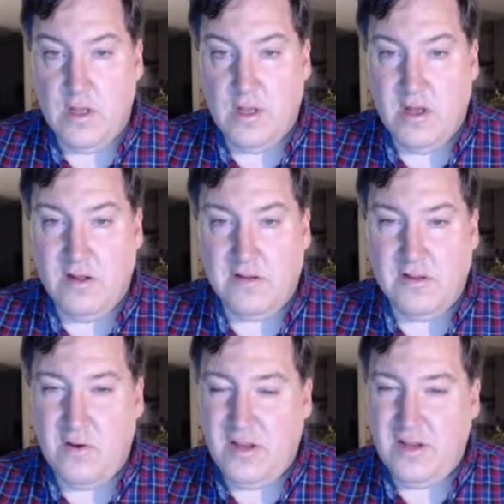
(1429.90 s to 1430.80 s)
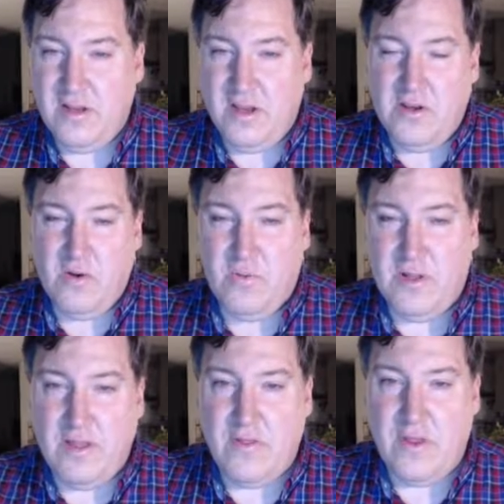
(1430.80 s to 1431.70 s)
Also, I don't
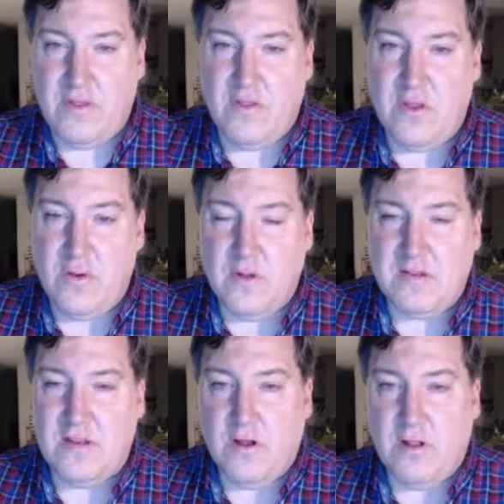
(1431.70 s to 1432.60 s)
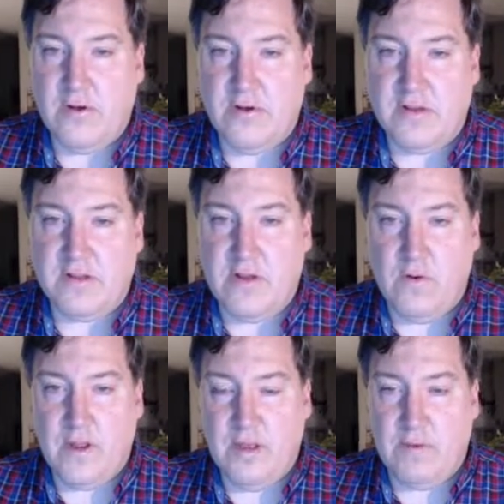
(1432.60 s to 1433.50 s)
really think the US dollar is
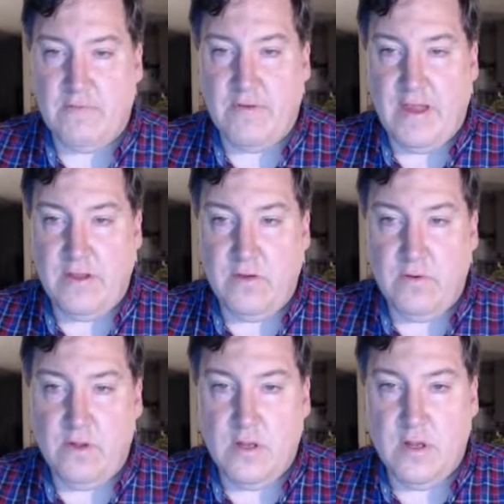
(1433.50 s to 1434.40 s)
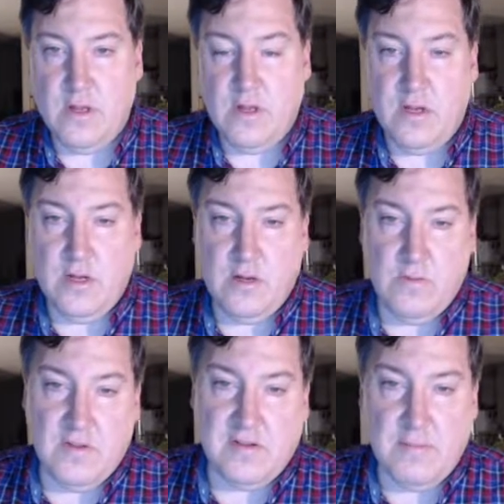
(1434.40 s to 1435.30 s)
going up in value.
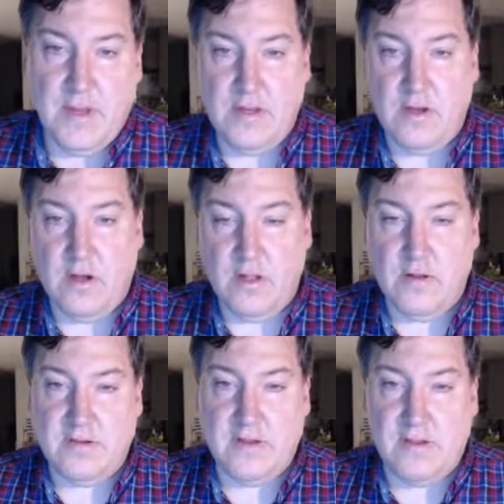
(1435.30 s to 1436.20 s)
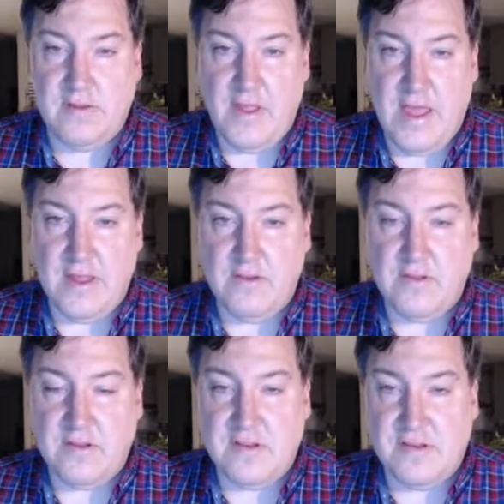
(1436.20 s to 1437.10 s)
With as many dollars as they add to the
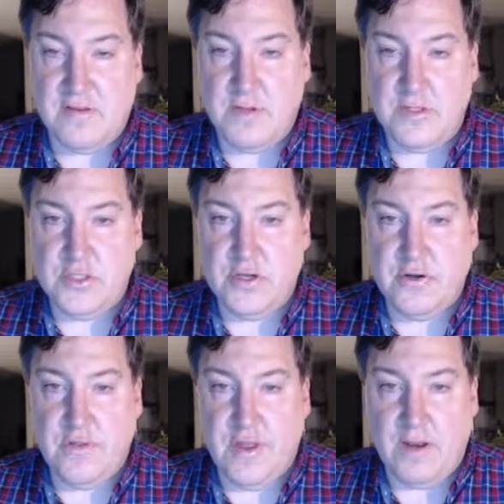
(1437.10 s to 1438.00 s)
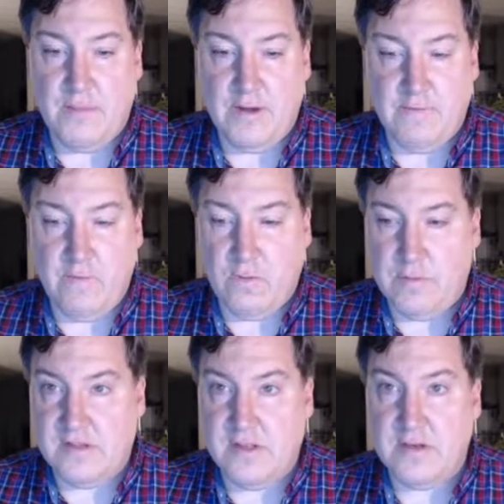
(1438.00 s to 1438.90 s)
system each year, they add about
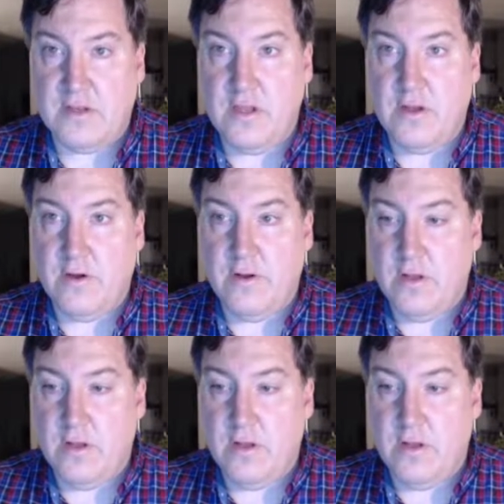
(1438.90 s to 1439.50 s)
4% a year.